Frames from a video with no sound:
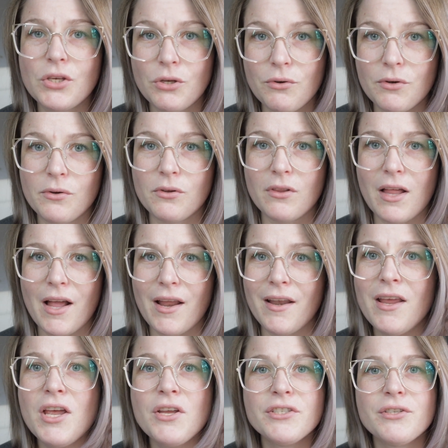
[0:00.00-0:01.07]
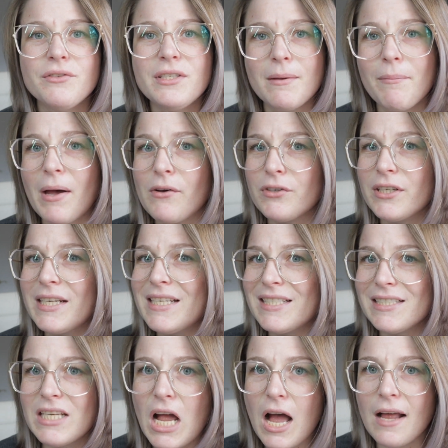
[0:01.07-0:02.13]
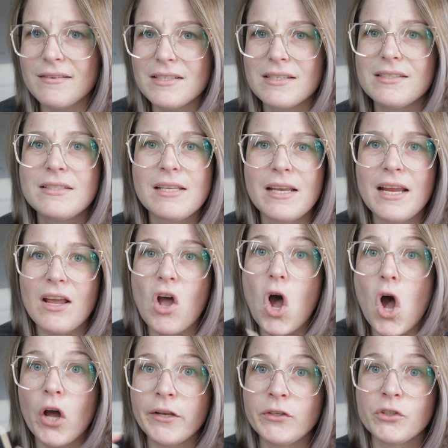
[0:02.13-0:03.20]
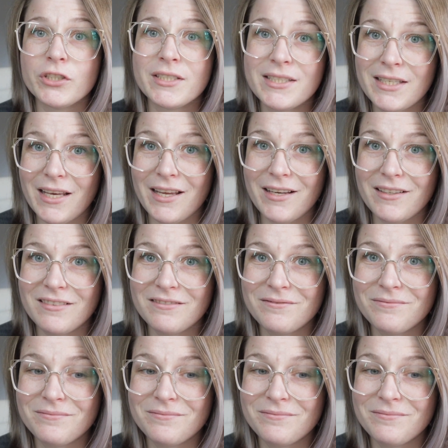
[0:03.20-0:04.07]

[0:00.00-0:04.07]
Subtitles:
cuticle line, so dip powder is not sitting on your skin.